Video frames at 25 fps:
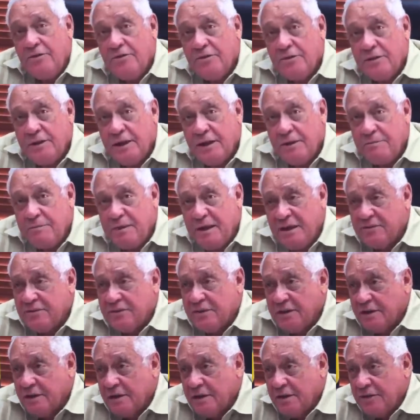So that
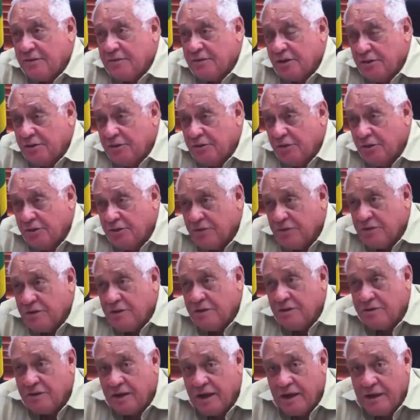basically it's a
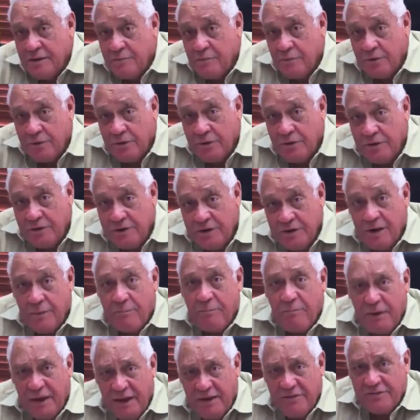just-in-time world in a
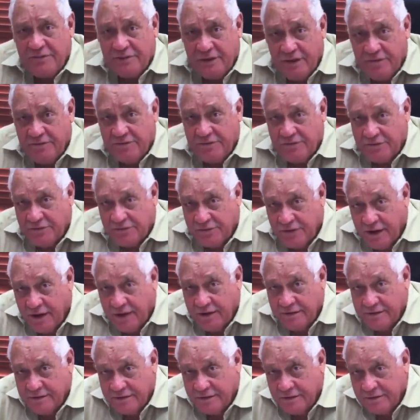placeless
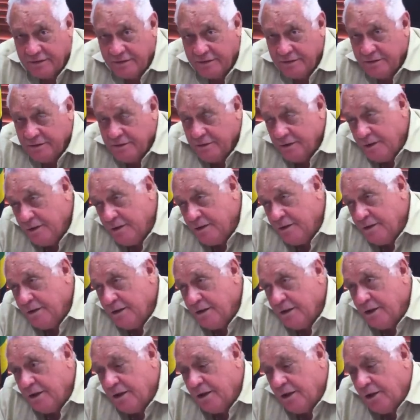society.
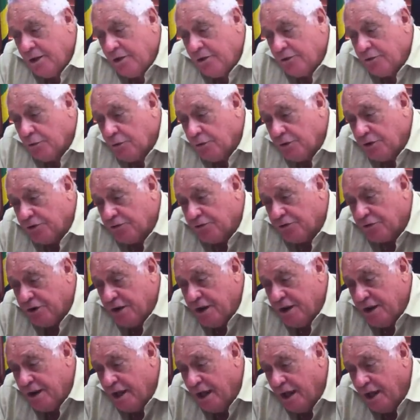So the
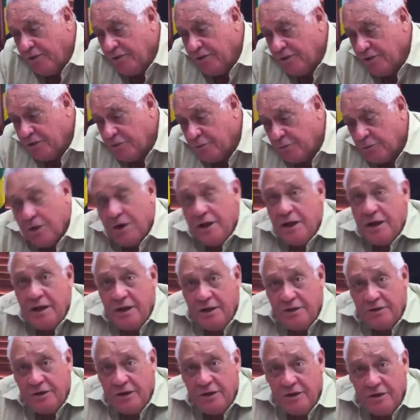train has
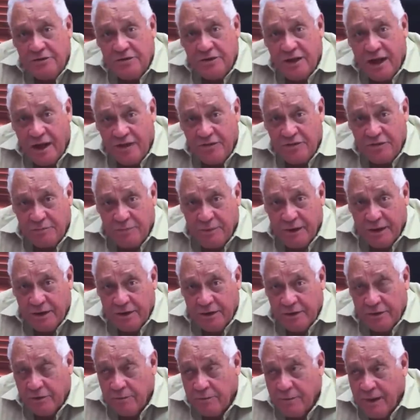its aspect
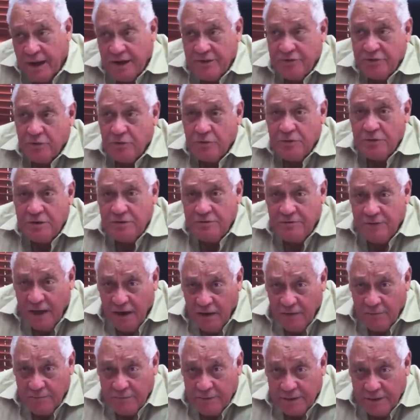now by its own
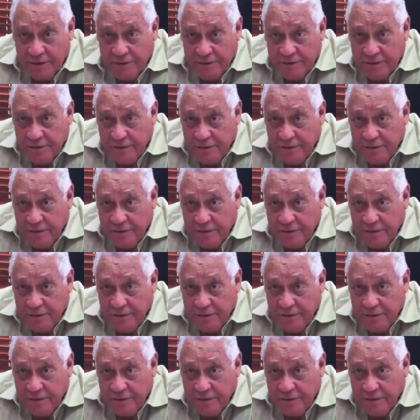development.